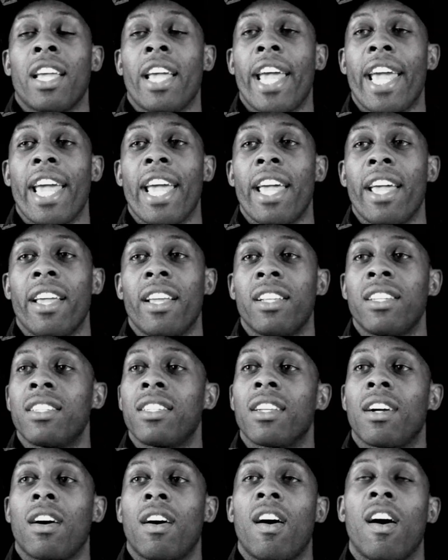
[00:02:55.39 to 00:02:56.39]

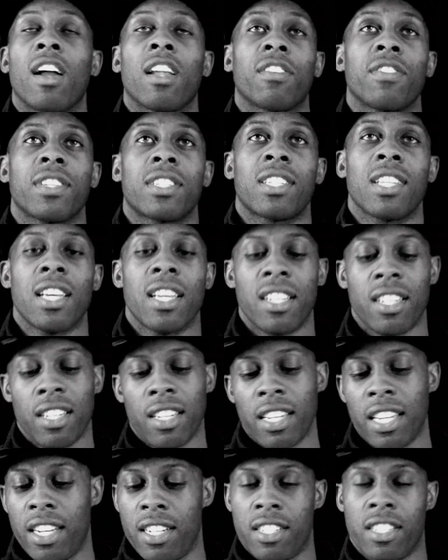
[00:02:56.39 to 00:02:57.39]
and all of a
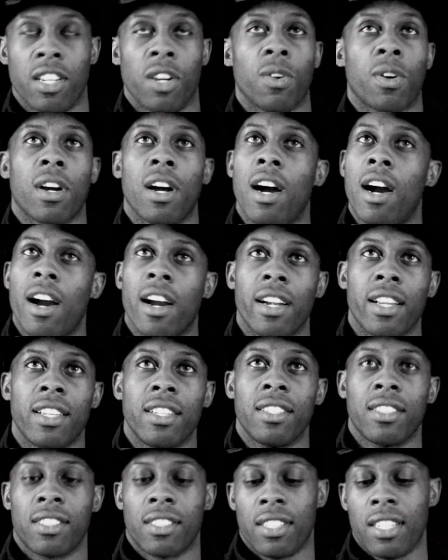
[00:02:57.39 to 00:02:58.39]
sudden there's no
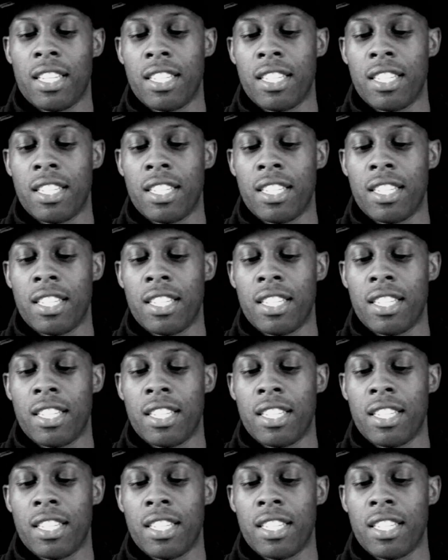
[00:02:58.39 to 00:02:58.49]
Cardis,